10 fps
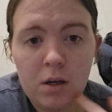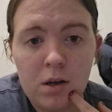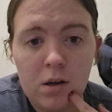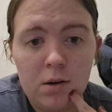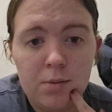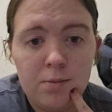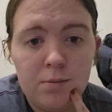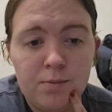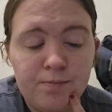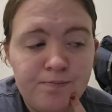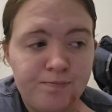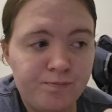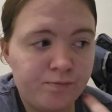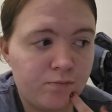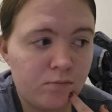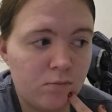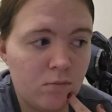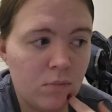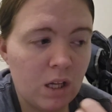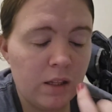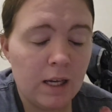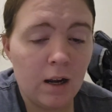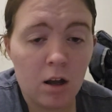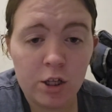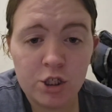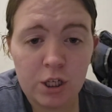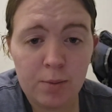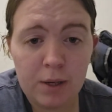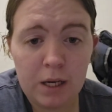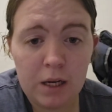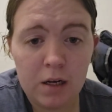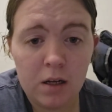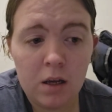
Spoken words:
Um, they call it sheephead,